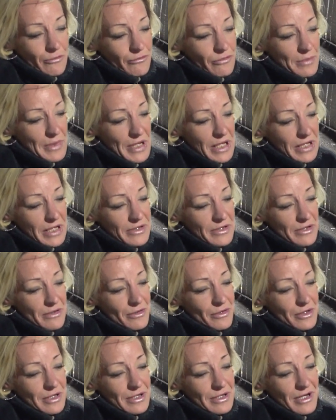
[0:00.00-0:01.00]
Rebecca, the
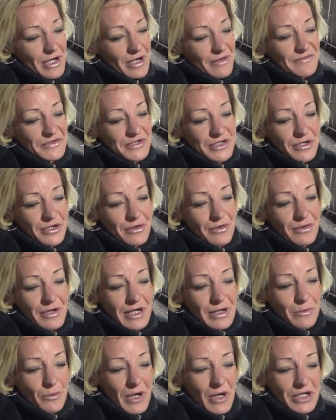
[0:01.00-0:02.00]
Lord loves you
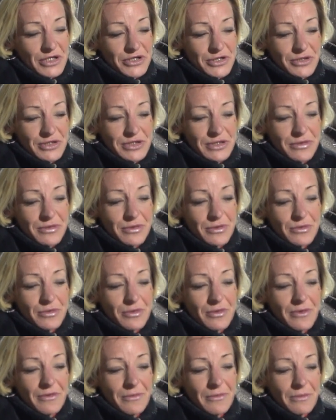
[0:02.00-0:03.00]
and wants you
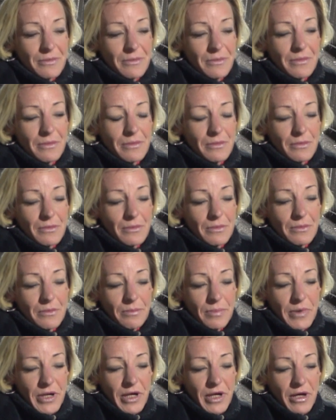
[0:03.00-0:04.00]
to
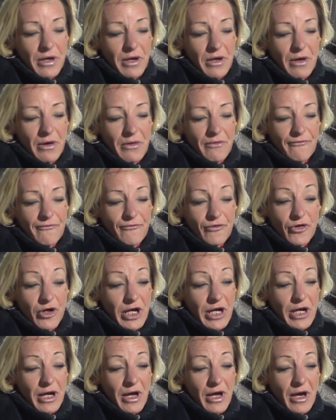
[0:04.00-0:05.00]
be free.